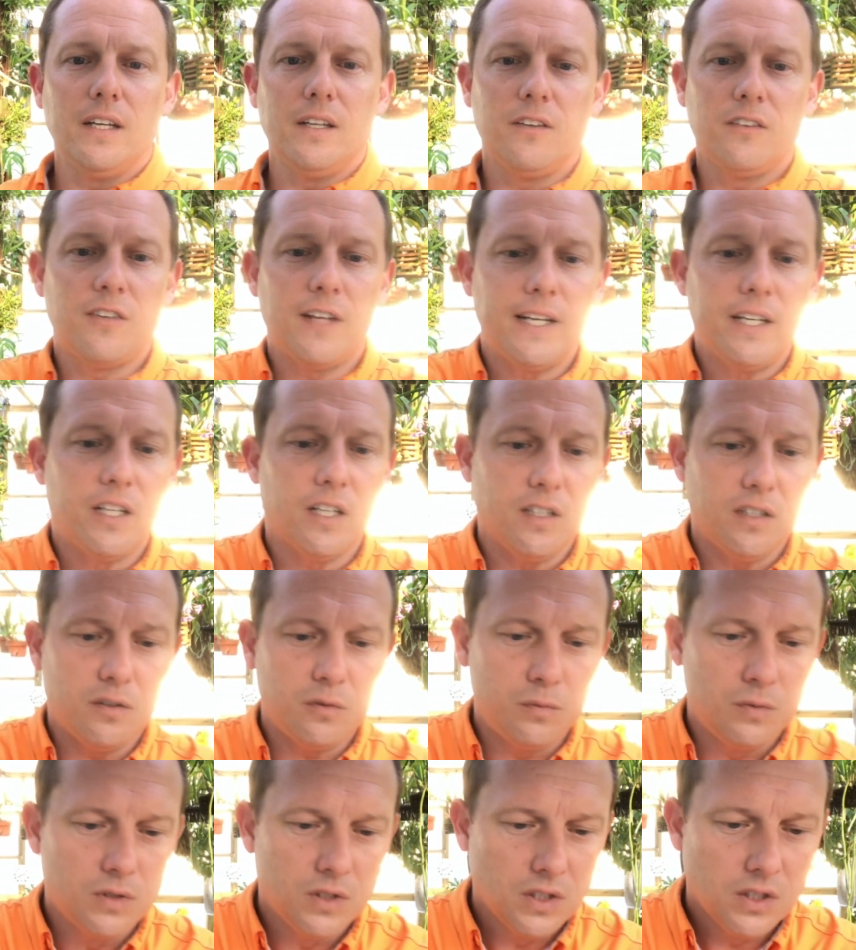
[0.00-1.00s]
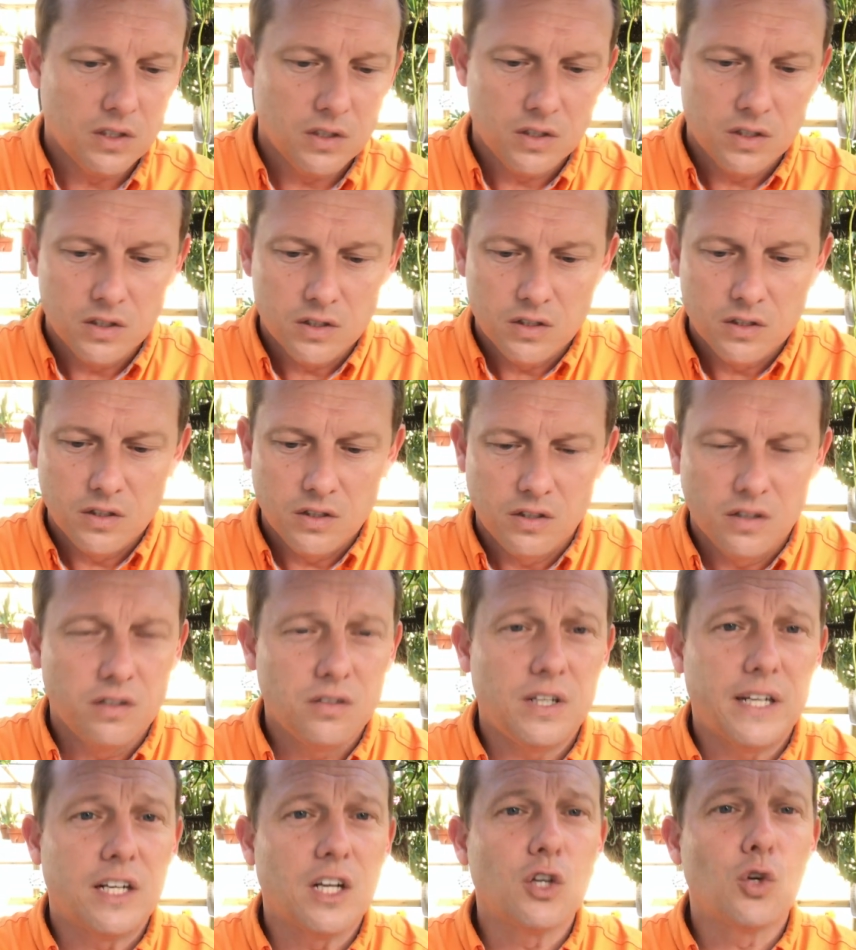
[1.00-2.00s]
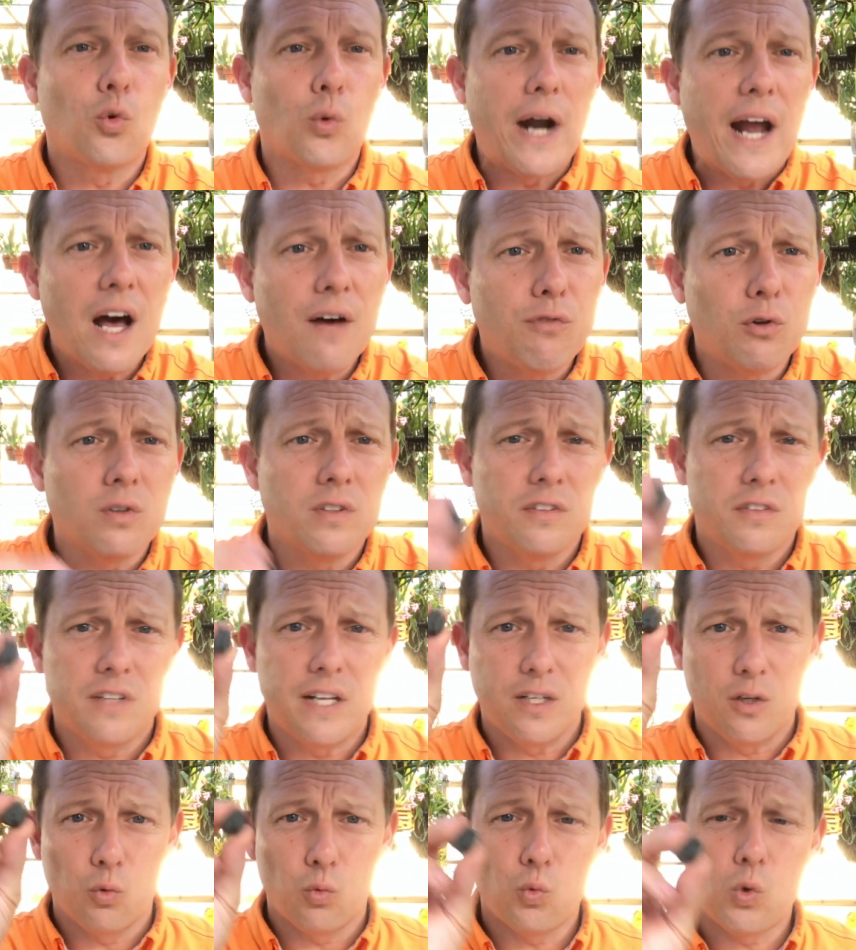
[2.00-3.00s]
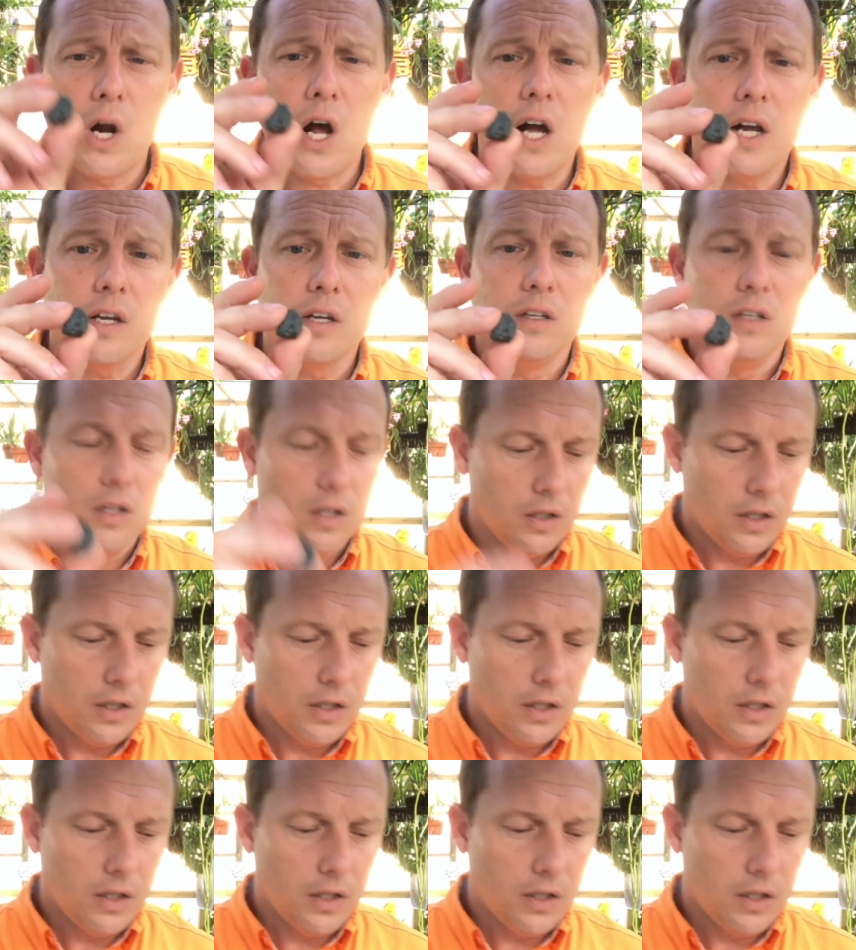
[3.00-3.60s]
is like it's like a gravel, it's like a rock.